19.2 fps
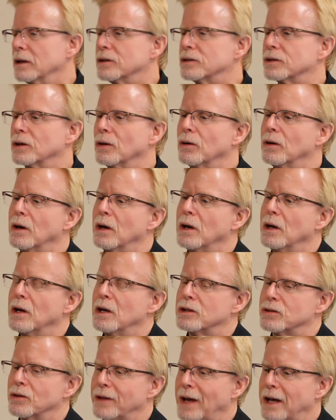And so
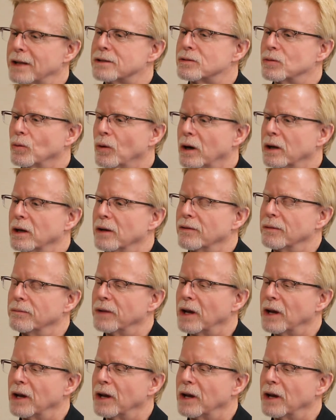that's one of them.